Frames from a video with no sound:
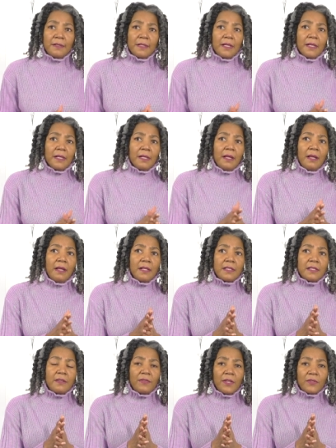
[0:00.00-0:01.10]
Yeah,
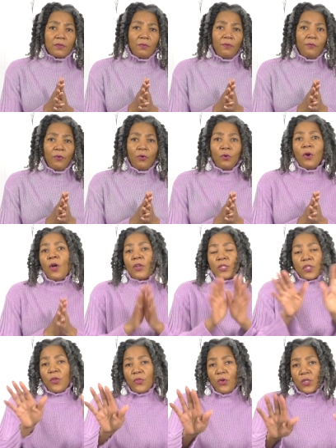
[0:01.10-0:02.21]
let's give that some thought.
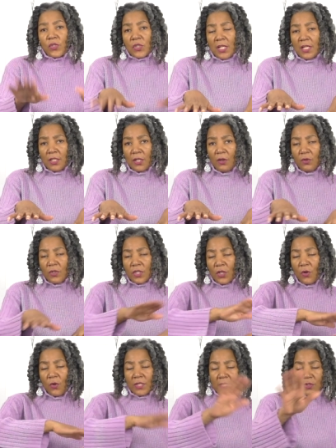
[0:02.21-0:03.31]
So I thought I'd just let you know because I
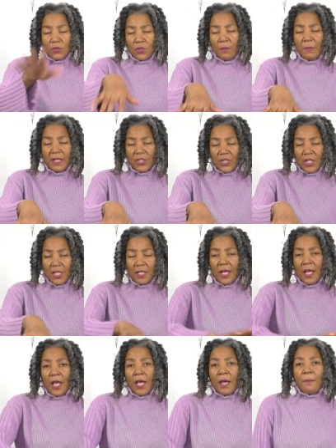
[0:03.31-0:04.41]
know I said I was going to mention it.
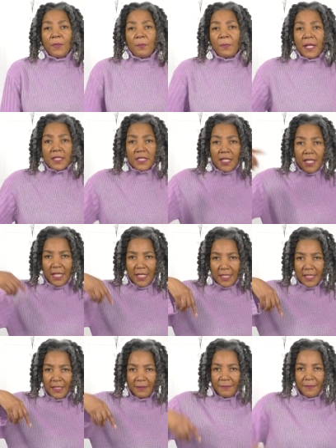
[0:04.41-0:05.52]
But back to
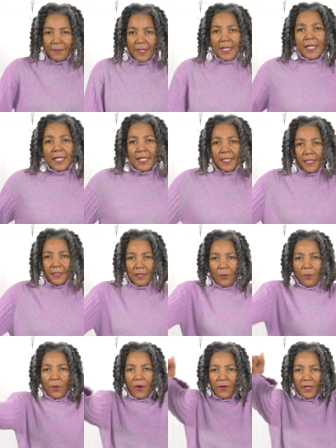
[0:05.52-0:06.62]
this, is that
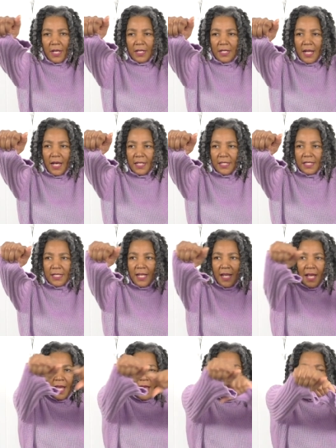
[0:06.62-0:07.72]
I'm wearing a nice
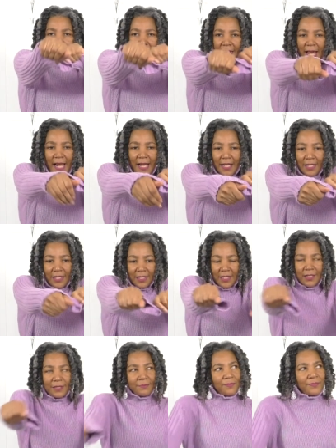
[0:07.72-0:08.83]

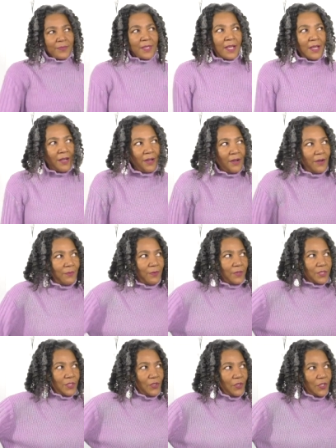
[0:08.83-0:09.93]
lilac,
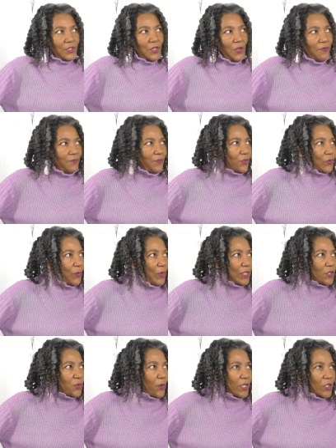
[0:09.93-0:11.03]
what's the colour term for
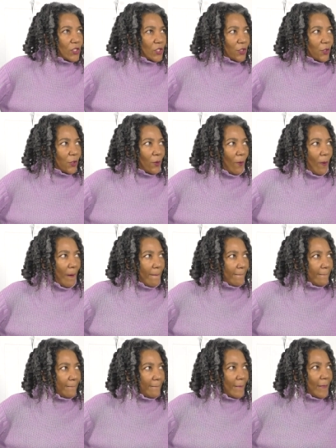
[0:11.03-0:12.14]
2022?
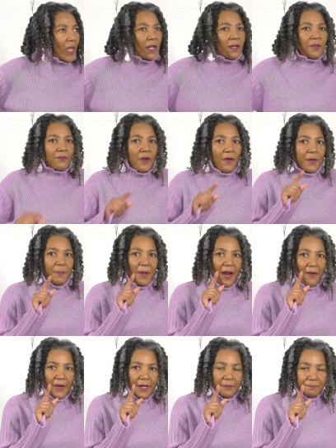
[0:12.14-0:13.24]
Very
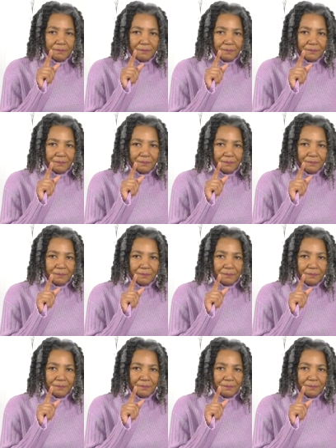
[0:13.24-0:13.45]
Peri.